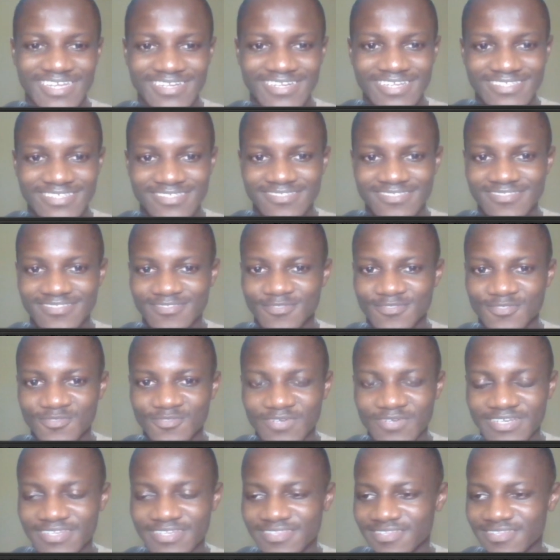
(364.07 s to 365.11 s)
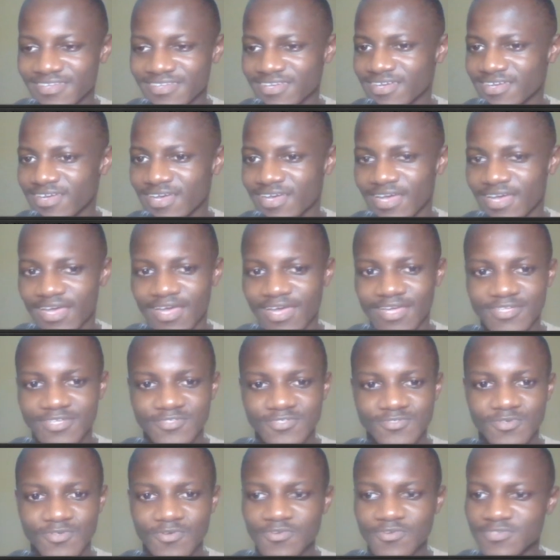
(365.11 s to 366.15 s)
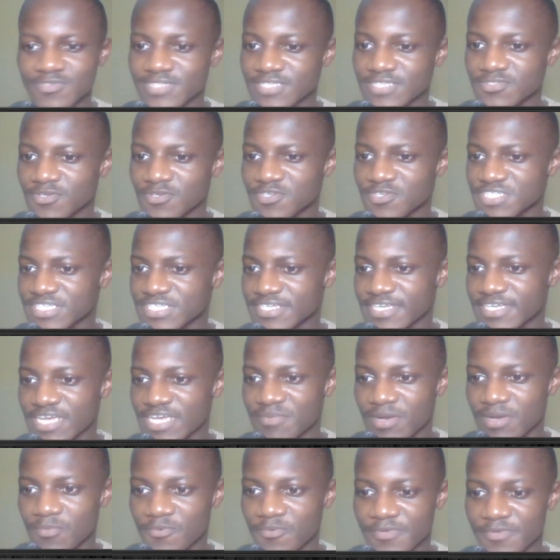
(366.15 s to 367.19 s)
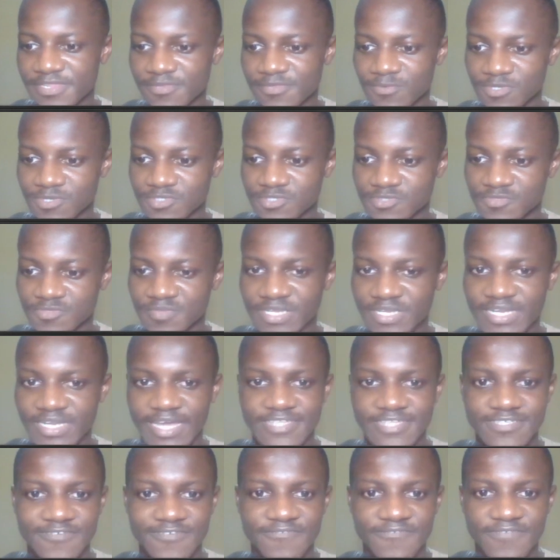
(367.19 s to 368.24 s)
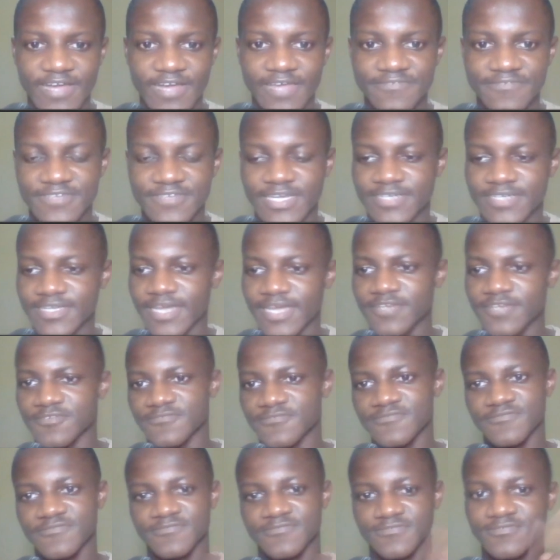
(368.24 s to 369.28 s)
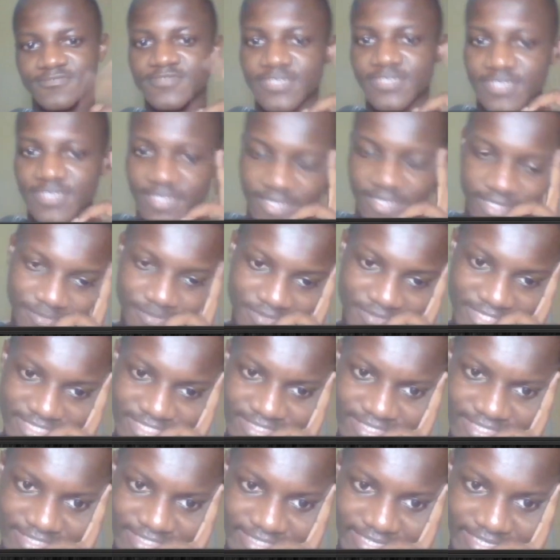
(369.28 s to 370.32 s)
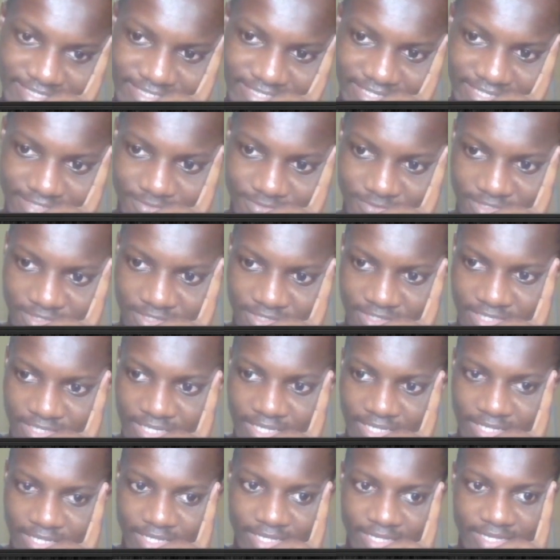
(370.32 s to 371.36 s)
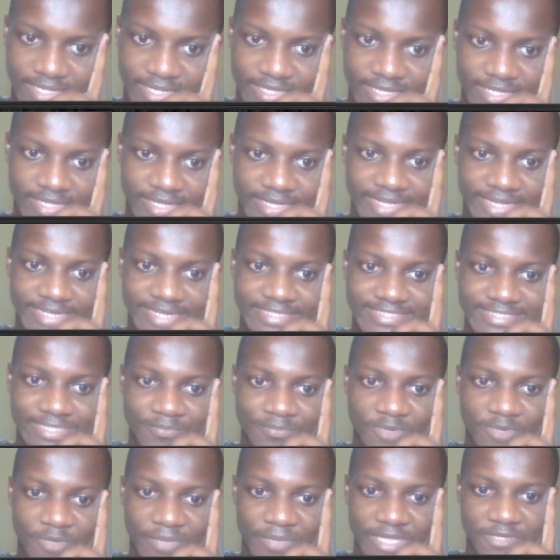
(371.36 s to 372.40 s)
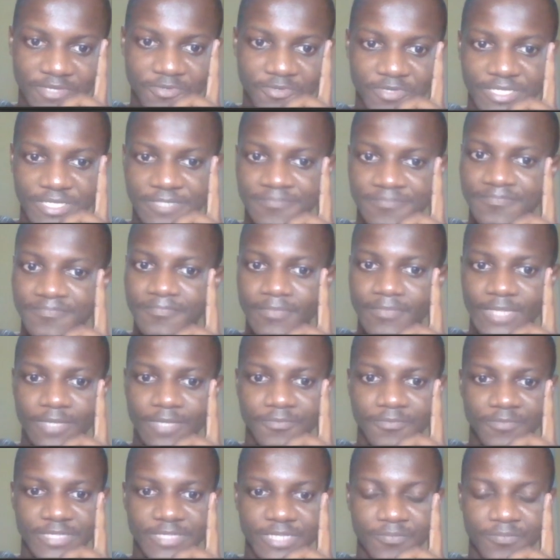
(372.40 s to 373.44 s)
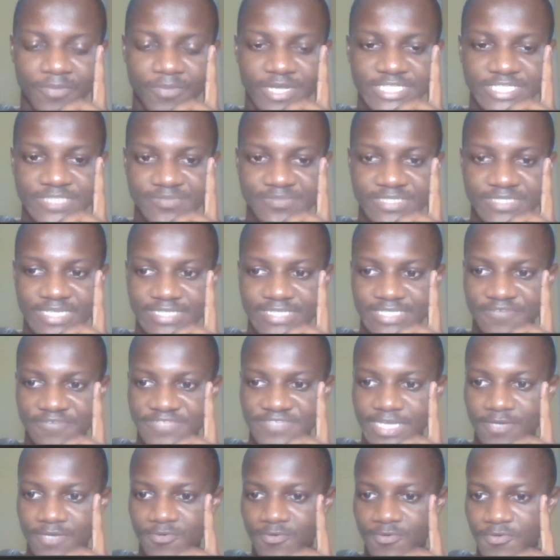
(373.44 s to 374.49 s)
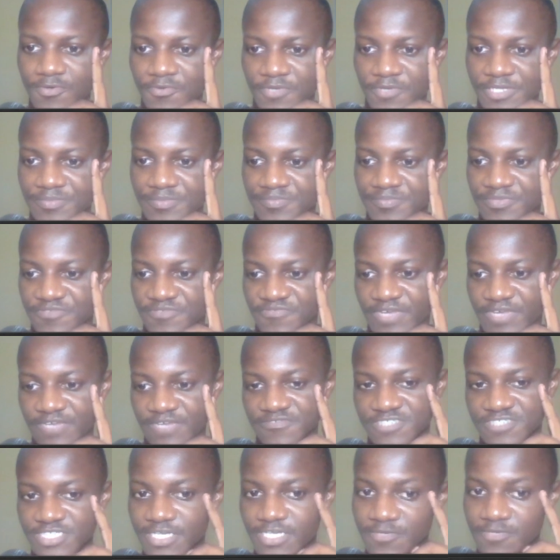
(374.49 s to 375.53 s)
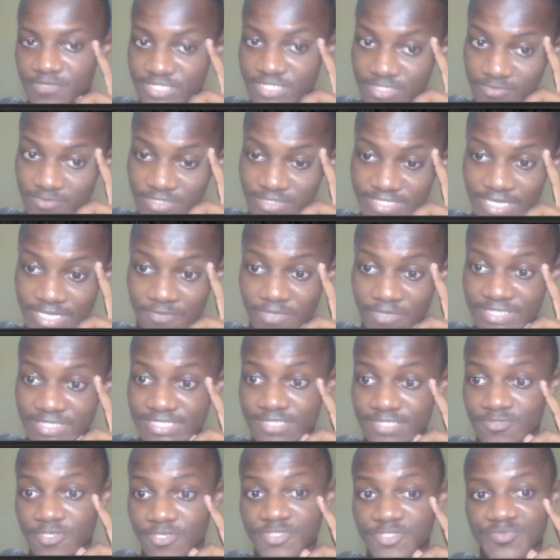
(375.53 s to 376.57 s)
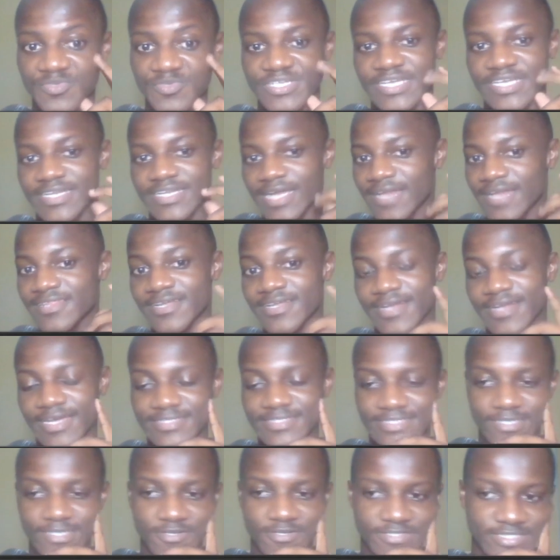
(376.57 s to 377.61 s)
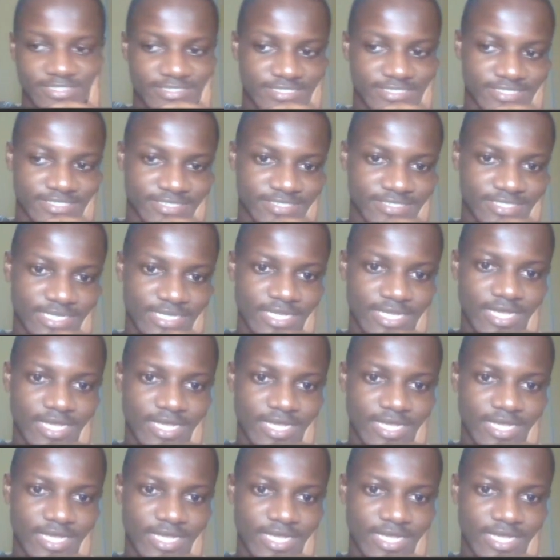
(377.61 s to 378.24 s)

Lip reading: It doesn't do anything. So the solution he came up with was to play knight a5, and I'd kind of seen this idea as well. Gaining tempo on my queen, with the point being that after I go queen b5 check, which is what I went, he's going to put another knight now on c6.